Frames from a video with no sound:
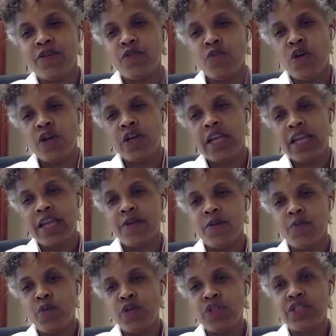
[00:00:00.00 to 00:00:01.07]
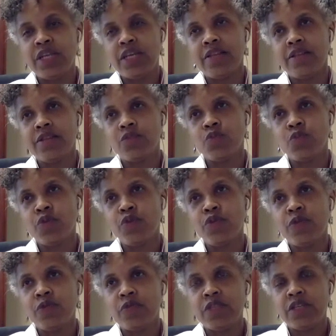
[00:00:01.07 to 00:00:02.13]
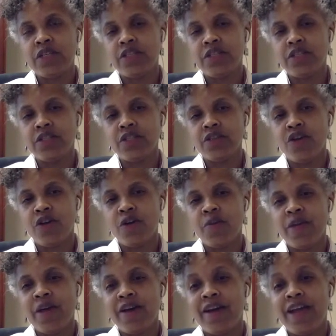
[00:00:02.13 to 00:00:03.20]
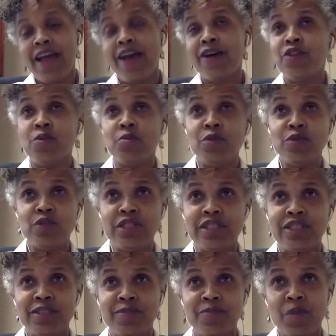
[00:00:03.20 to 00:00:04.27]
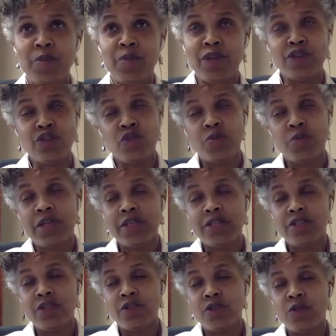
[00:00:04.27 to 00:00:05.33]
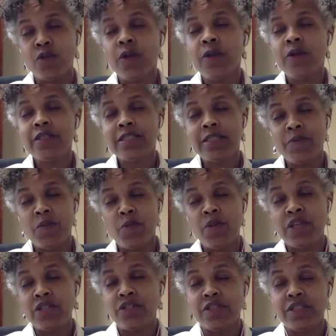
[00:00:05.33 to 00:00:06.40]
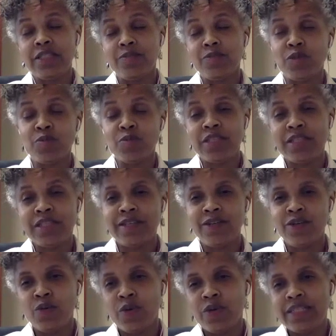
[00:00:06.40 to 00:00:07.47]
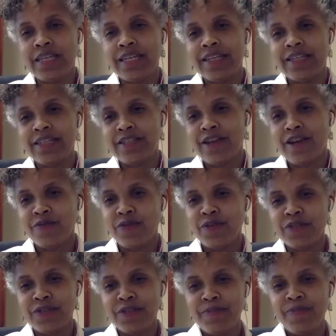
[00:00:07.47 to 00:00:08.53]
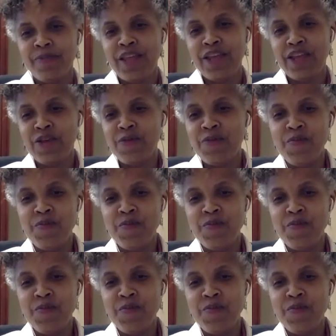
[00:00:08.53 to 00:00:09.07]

again appreciate this wonderful invitation to talk about how the immune system may be contributing to some of the patient's symptoms who are attending this conference. Thank you.